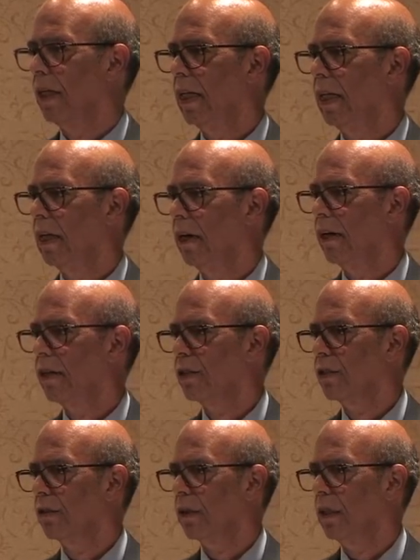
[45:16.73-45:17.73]
in our
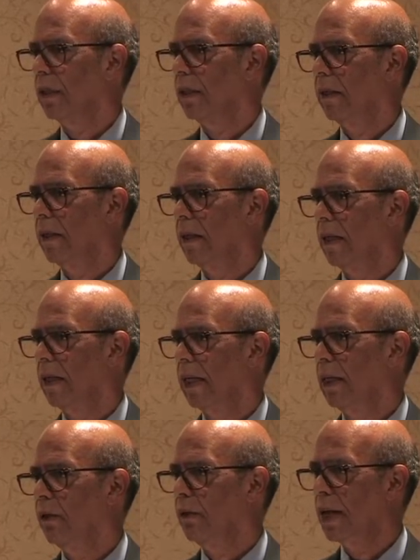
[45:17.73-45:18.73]
history and
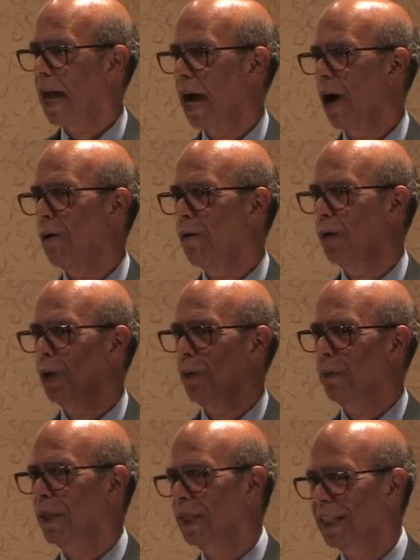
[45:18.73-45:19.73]
who now will
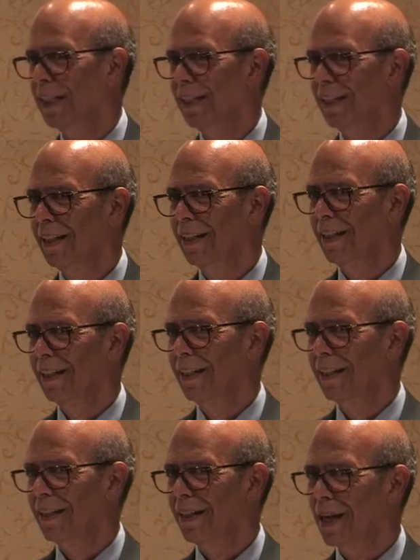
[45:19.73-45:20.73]
be
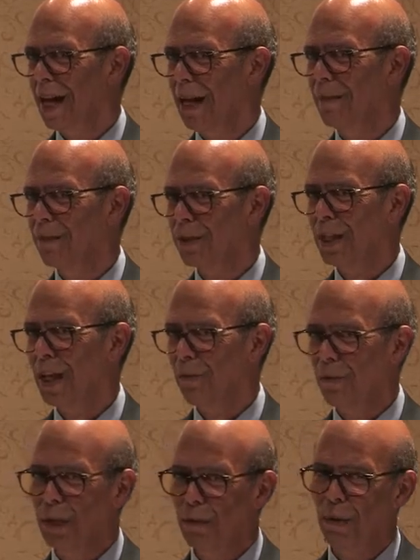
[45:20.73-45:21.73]
names that
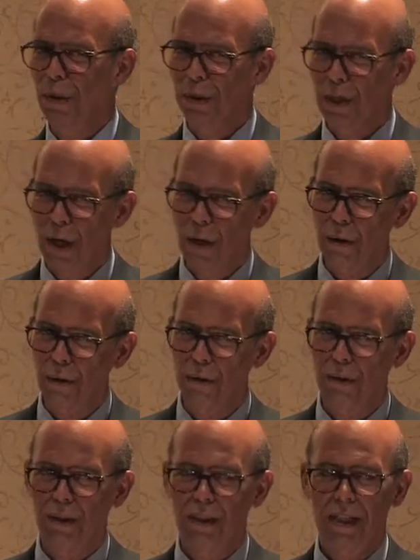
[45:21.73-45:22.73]
we will know
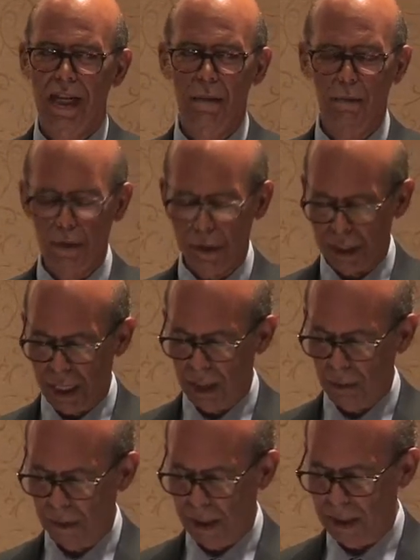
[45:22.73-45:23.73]
and will
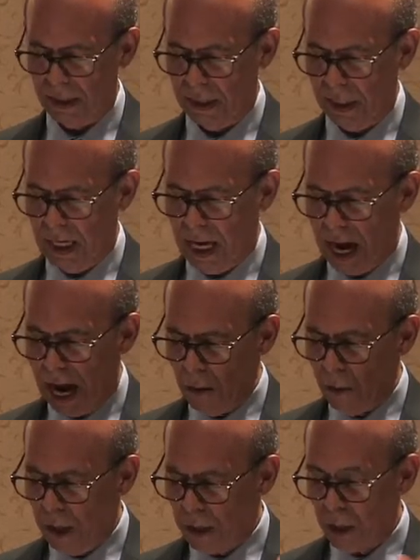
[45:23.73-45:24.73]
celebrate. I
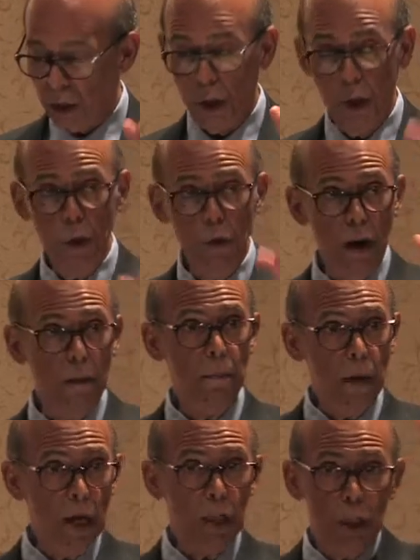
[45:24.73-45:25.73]
wonder who
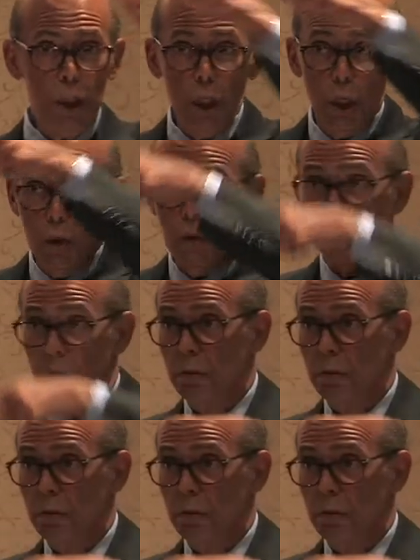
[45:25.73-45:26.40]
among you